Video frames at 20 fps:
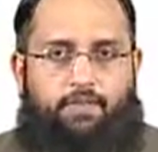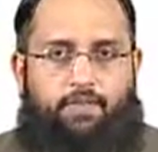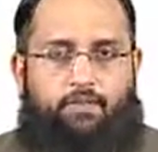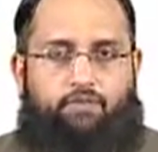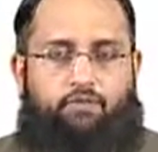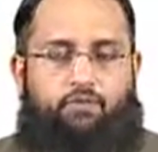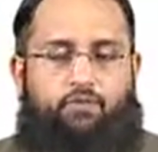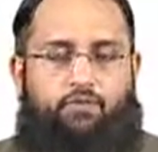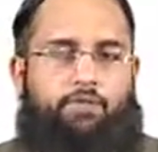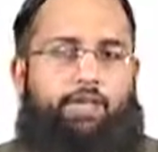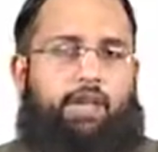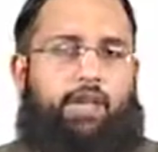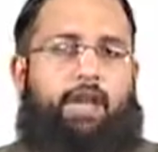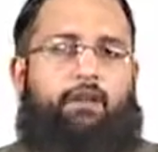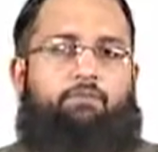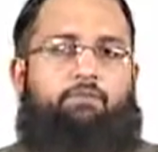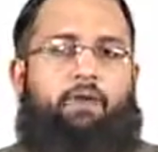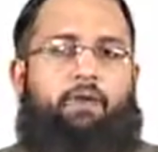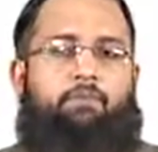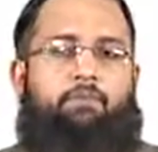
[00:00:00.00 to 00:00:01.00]
So
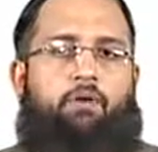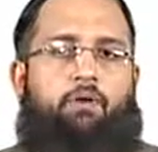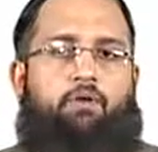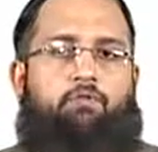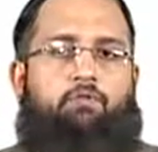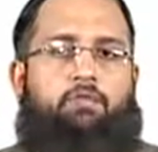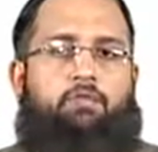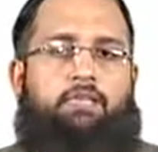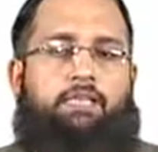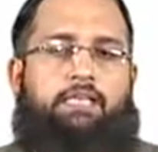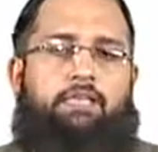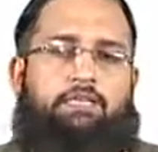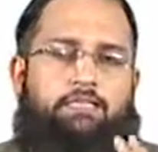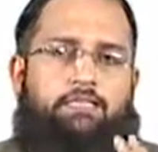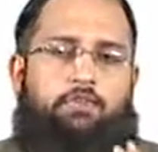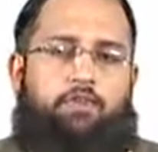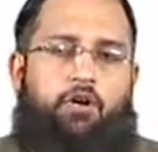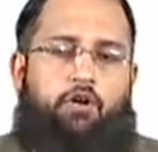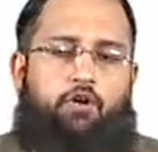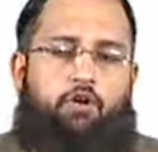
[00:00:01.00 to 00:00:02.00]
that web browser is
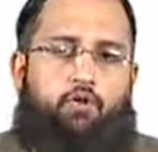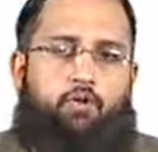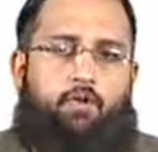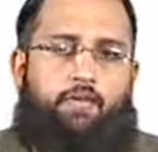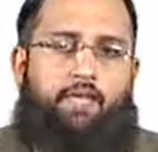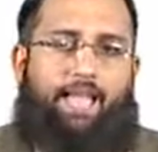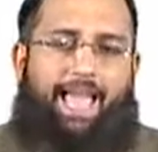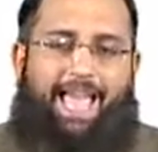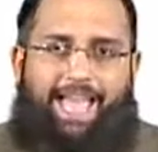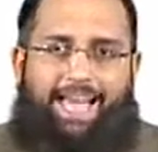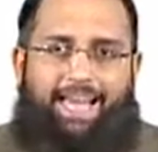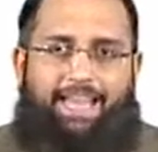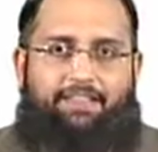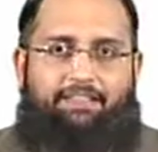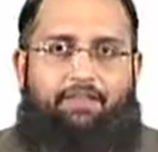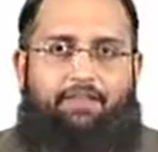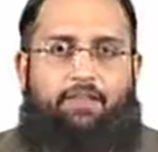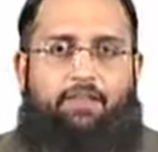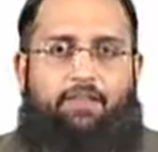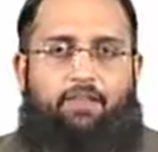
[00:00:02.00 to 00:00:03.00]
not doing
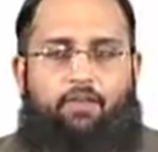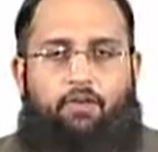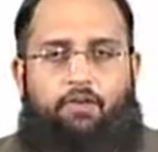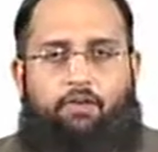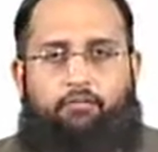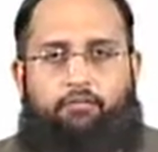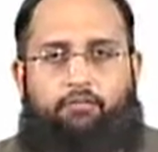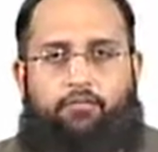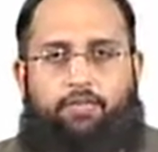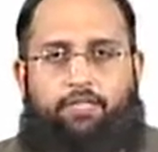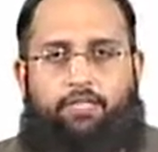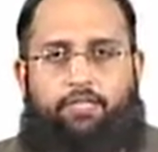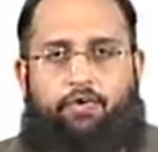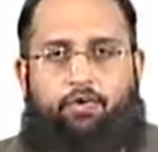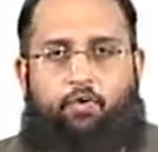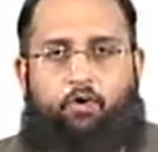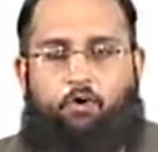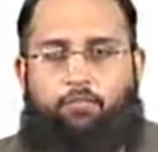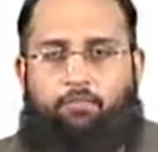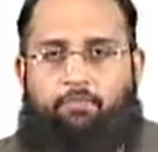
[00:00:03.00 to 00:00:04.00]
anything with your
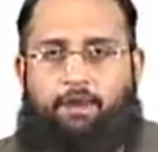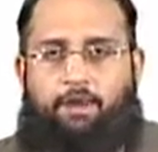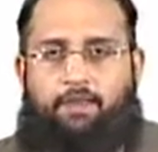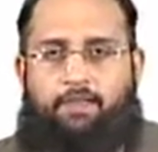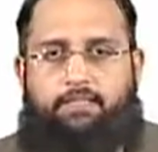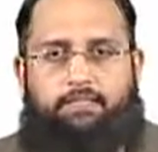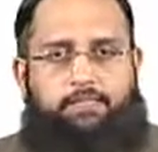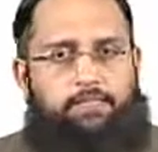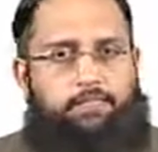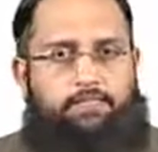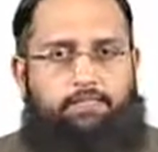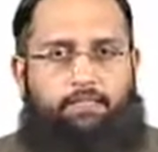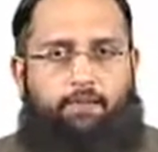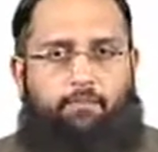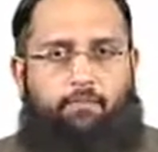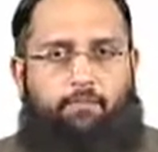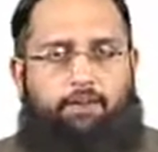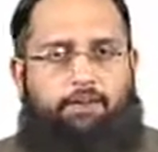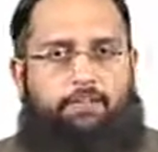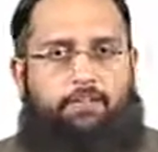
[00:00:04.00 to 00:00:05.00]
operating
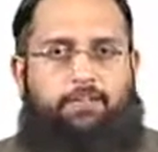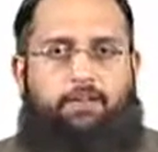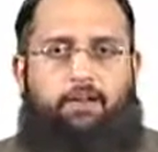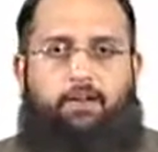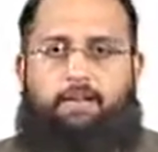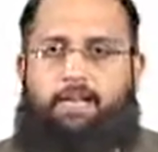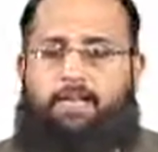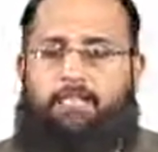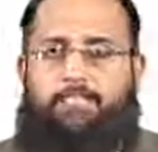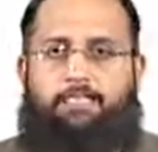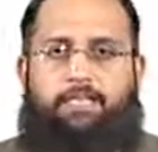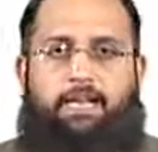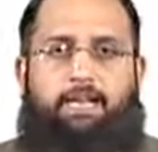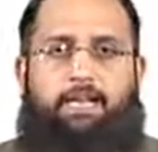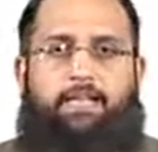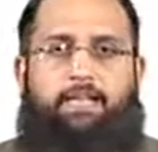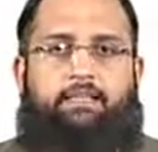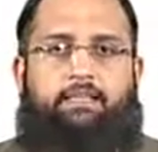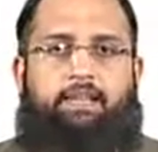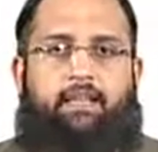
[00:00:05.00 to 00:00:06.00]
system. It is not
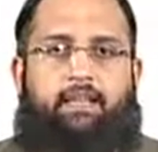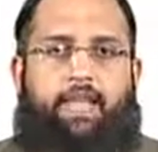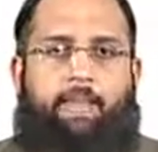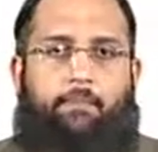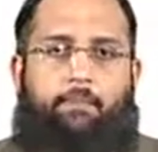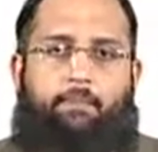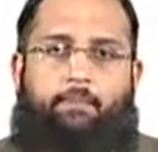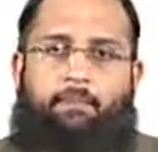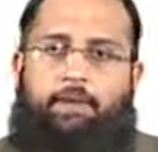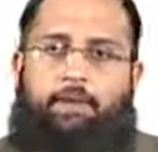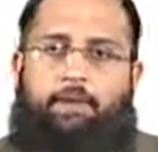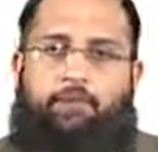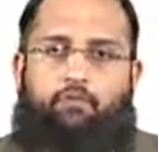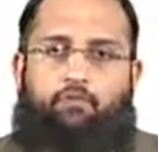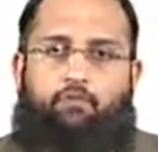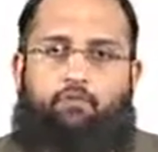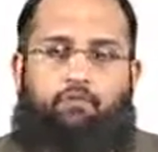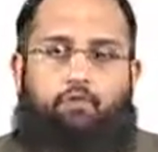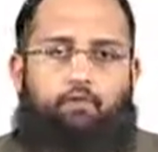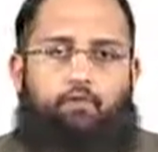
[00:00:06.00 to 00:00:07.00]
extending the capabilities
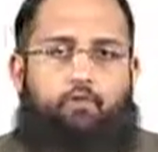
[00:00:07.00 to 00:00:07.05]
of your